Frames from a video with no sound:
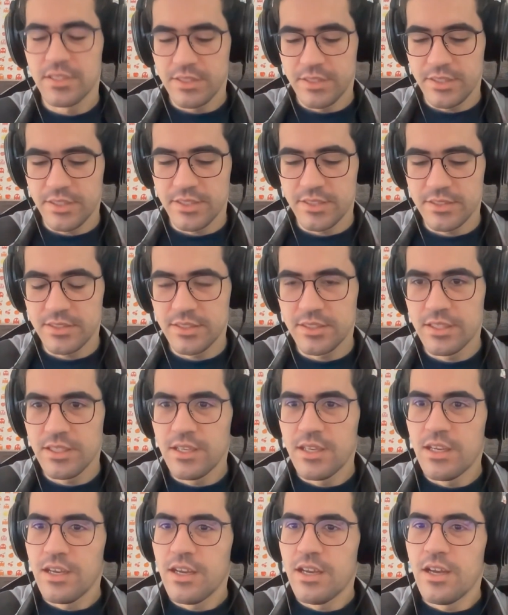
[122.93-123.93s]
and
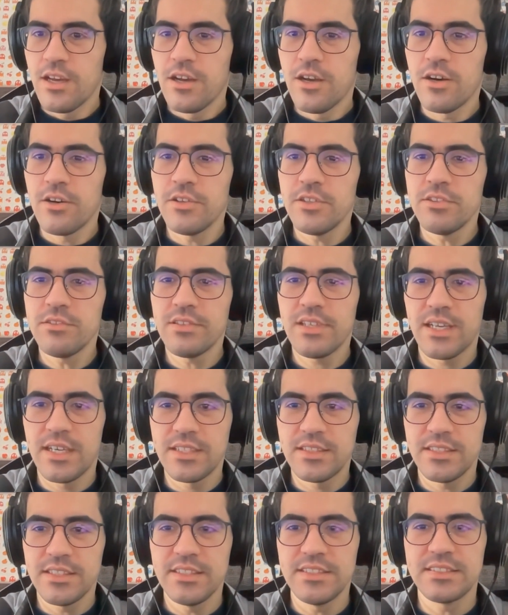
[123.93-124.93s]
how you
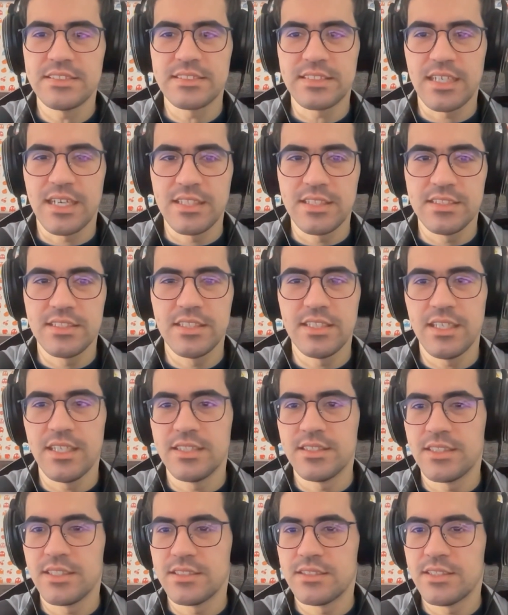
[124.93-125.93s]
get started
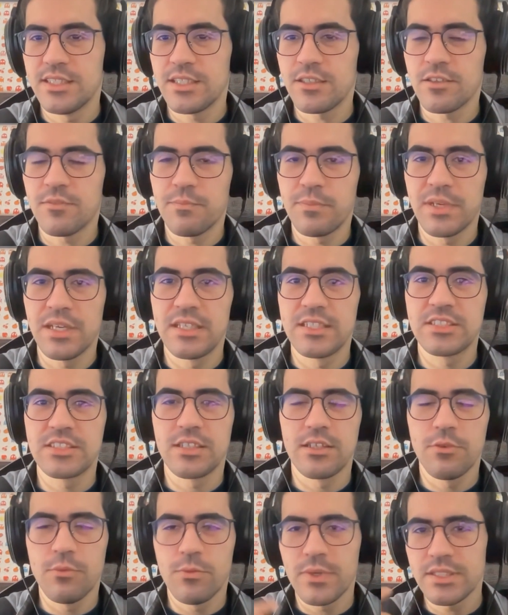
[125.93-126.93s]
in the
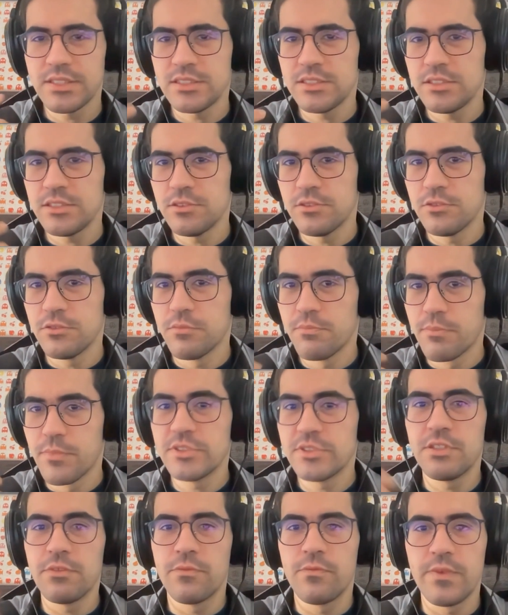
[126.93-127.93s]
decompilation. What's you
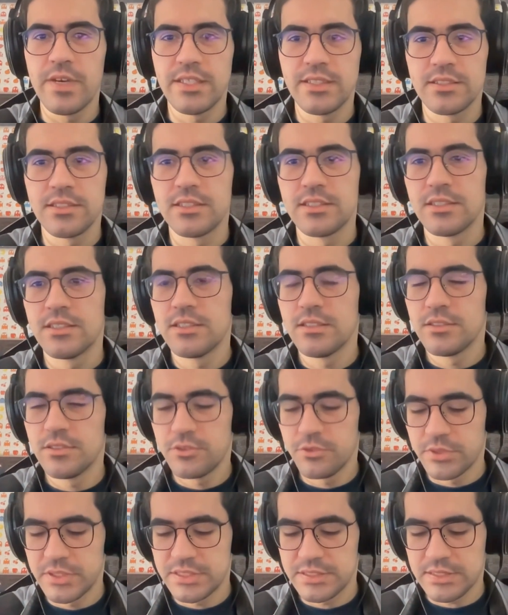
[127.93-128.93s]
motivated
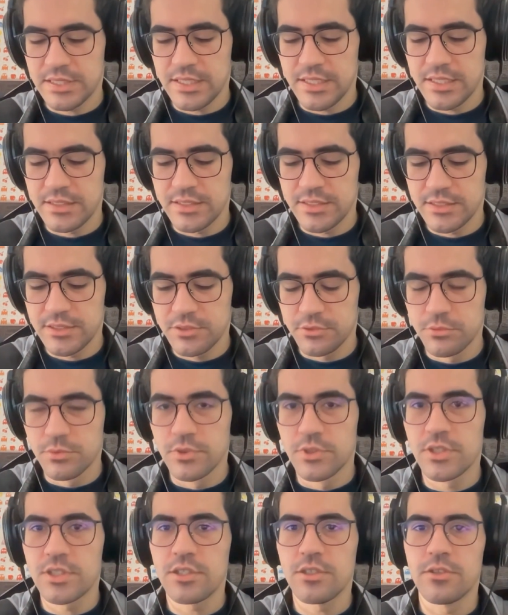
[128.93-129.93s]
to start and to
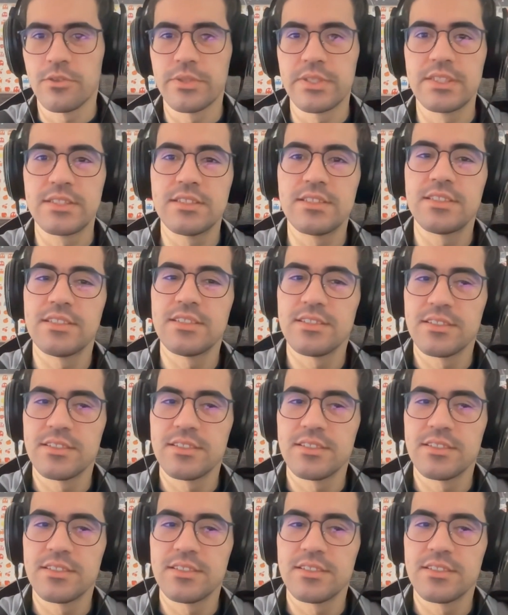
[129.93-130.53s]
work on it?